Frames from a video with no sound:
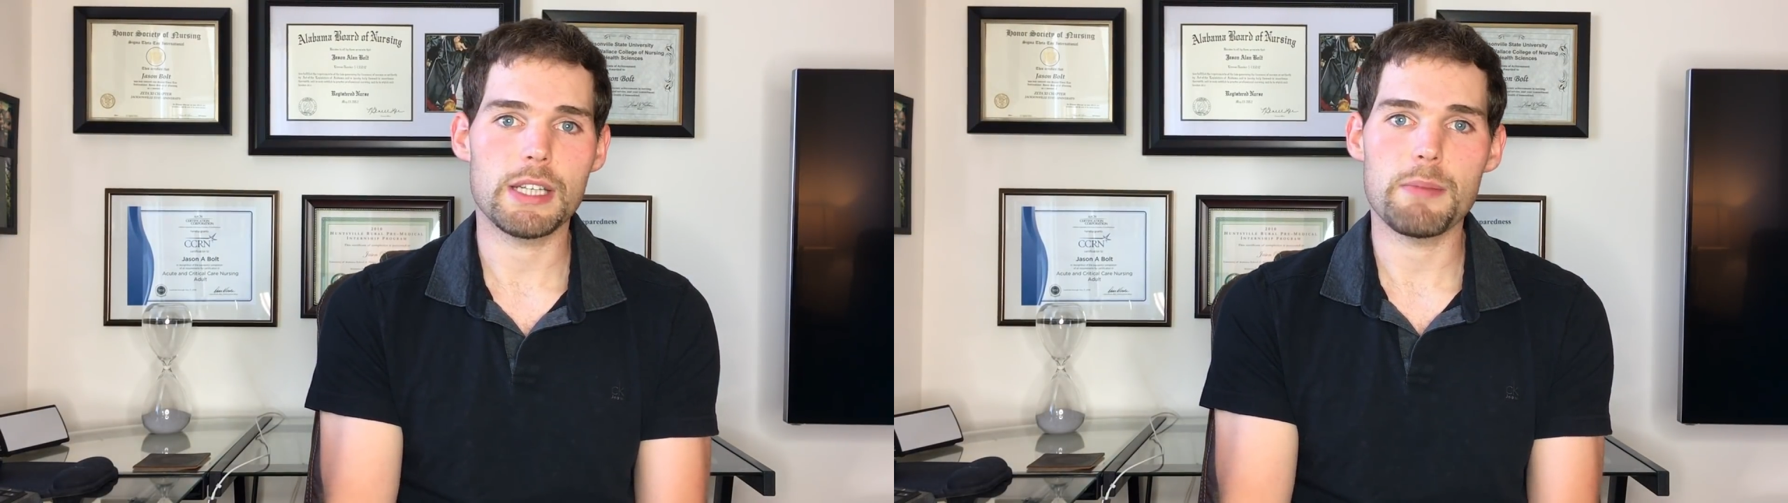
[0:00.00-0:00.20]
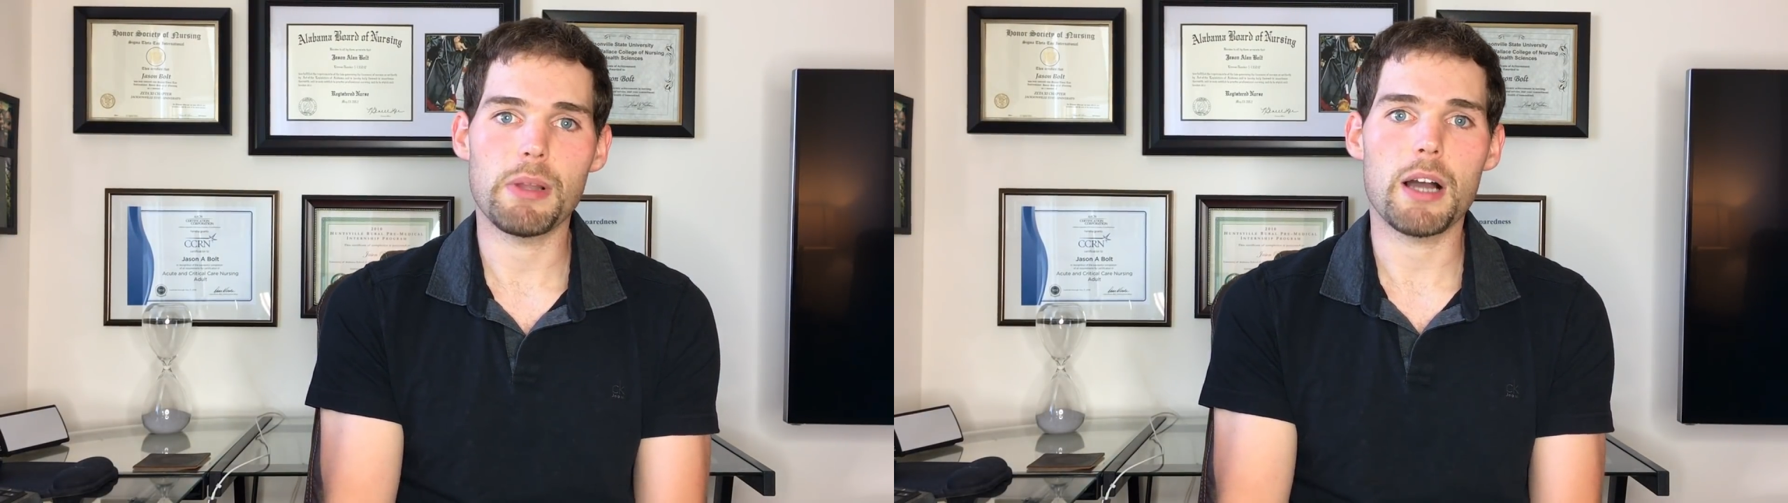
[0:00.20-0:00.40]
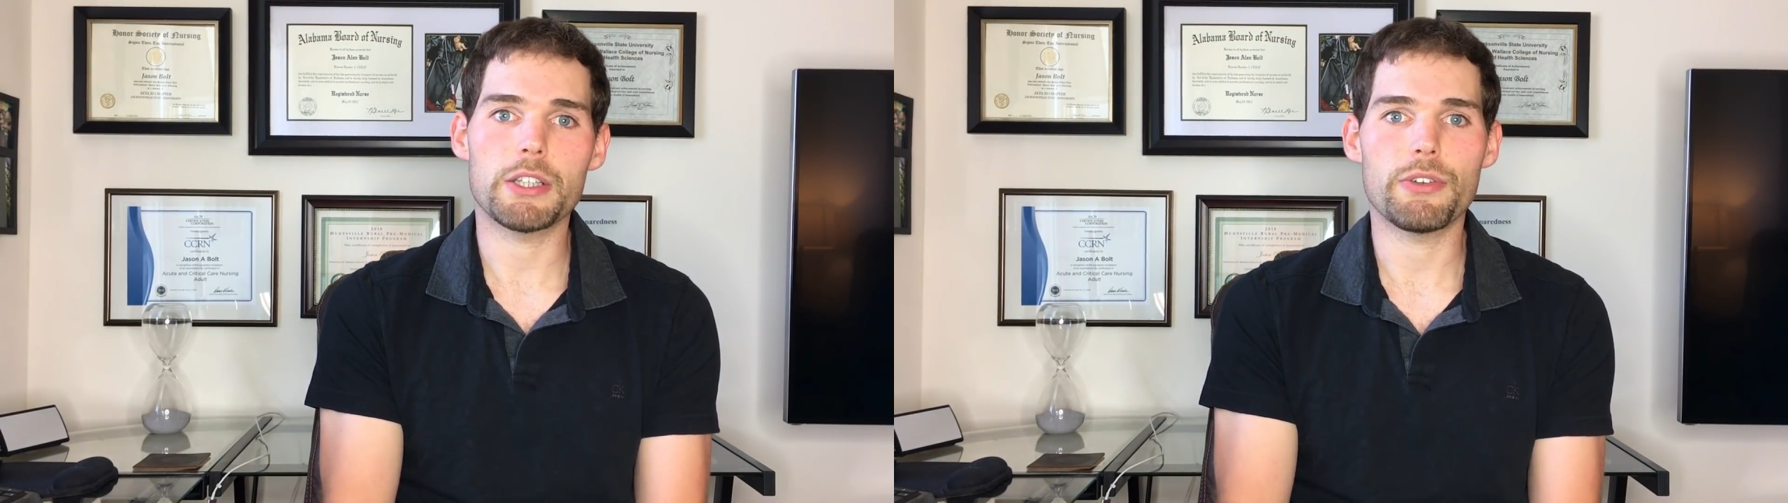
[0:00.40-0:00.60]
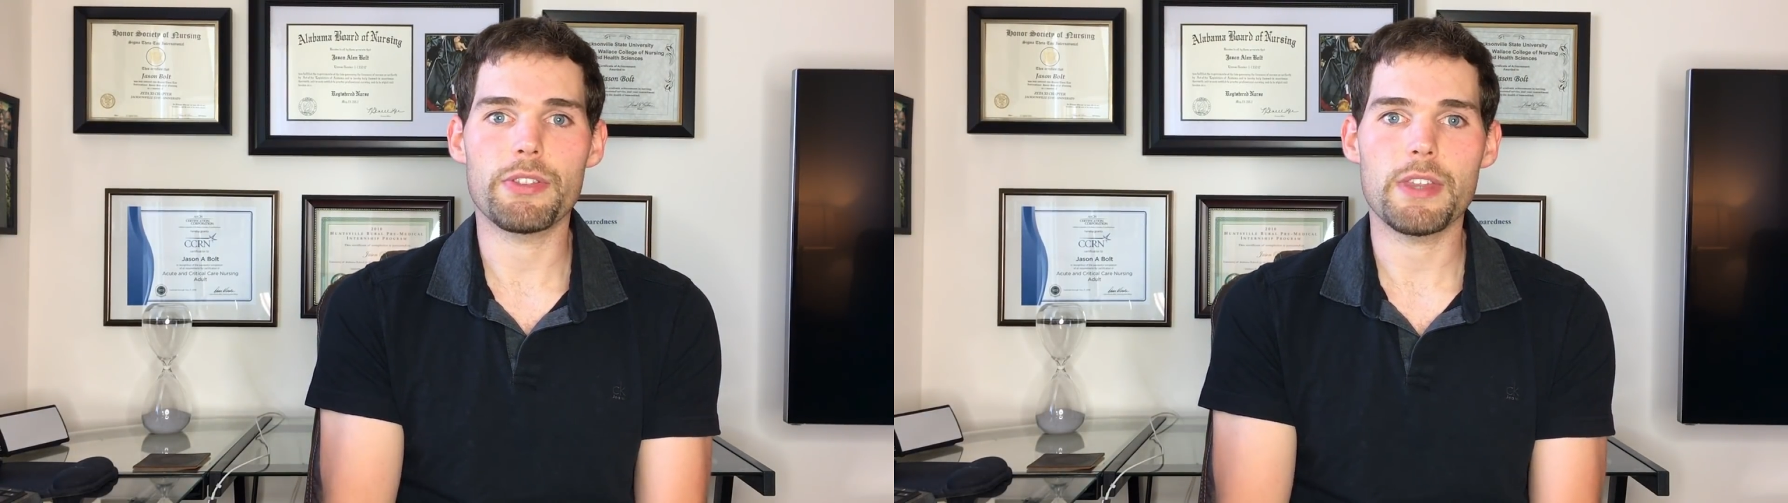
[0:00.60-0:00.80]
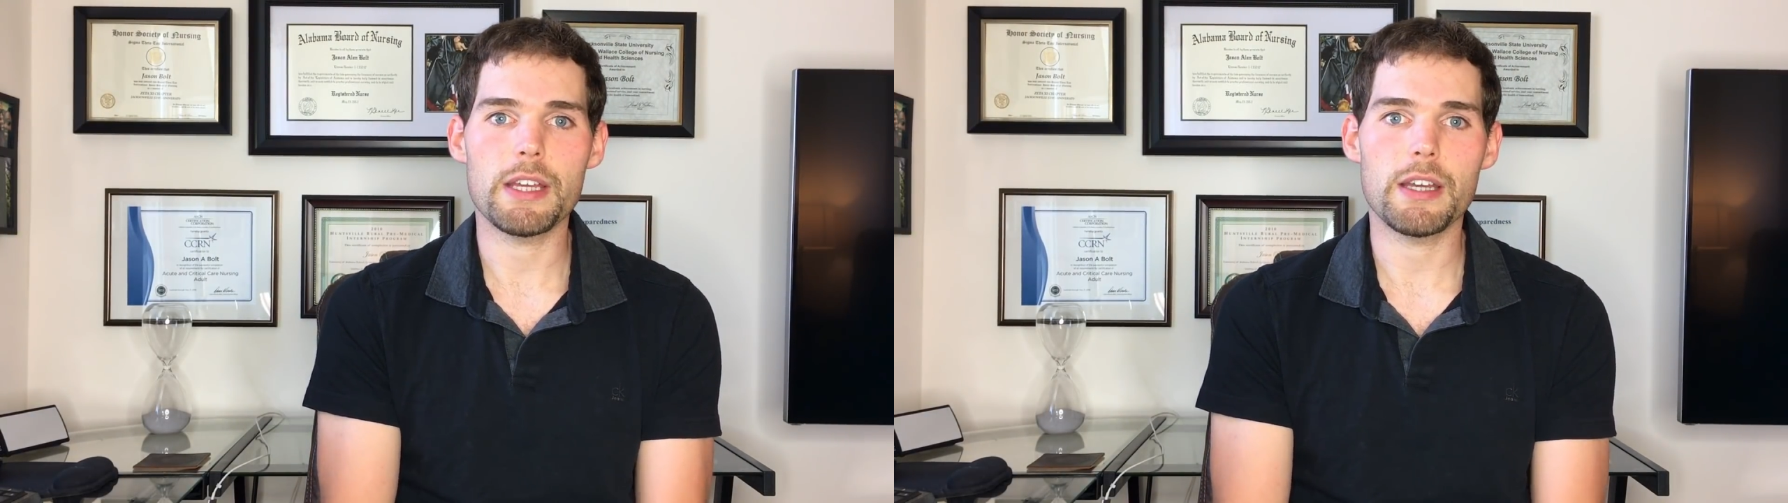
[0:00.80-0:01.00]
Any block you
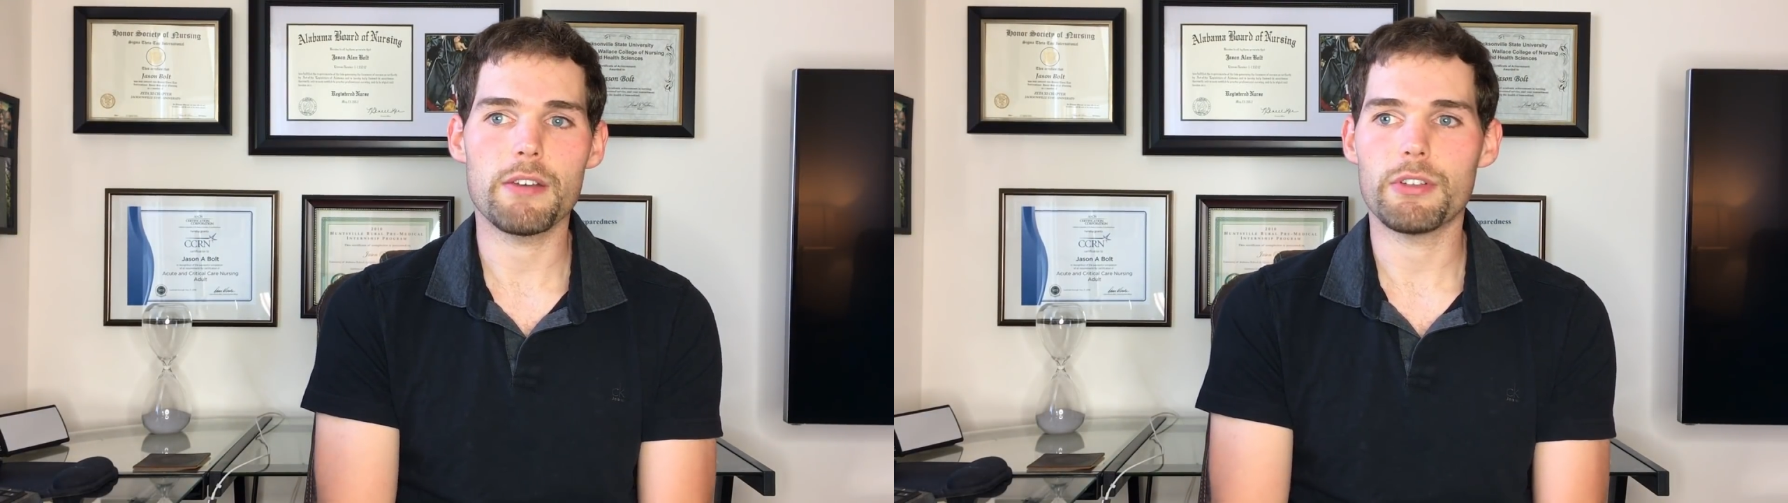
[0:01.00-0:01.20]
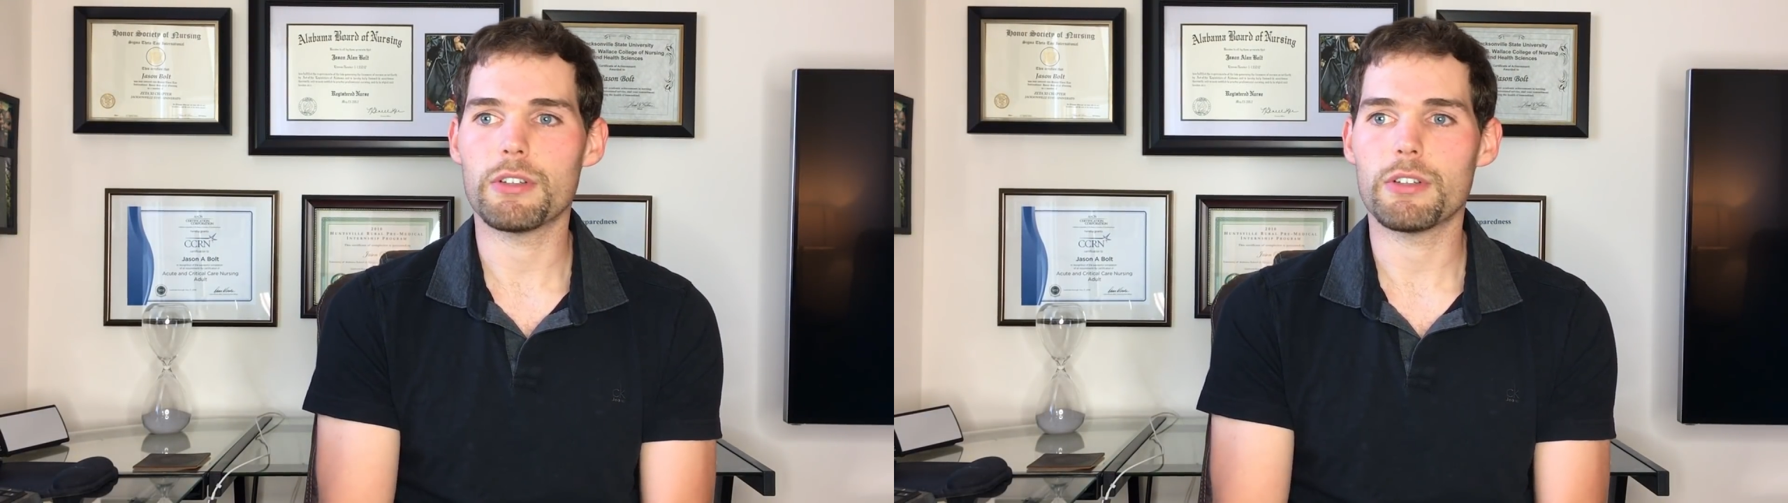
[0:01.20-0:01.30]
can think of.